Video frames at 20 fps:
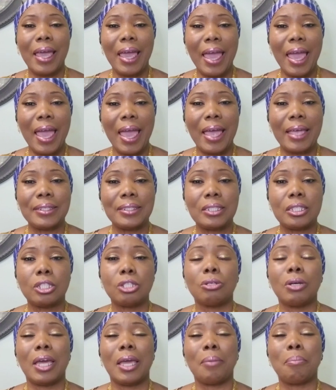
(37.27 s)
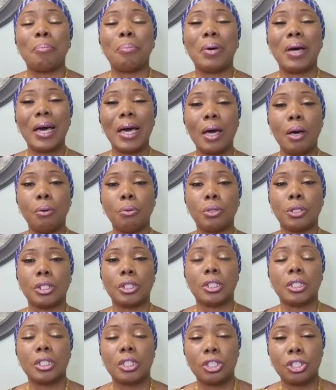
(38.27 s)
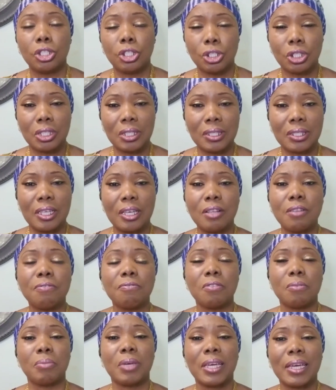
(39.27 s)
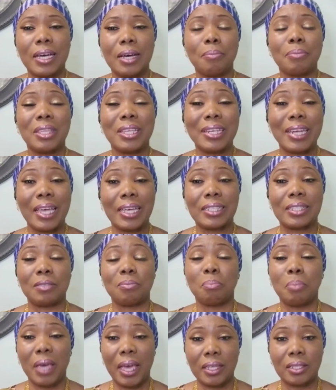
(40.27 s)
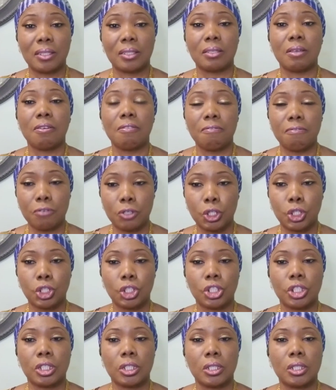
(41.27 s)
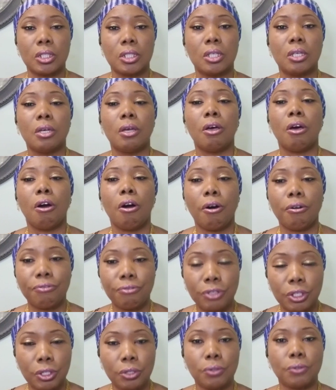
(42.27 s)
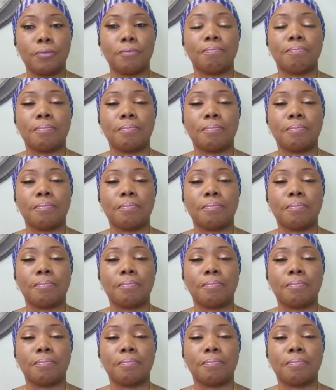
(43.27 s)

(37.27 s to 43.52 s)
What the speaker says: and to empower yourself and become the next best version of you.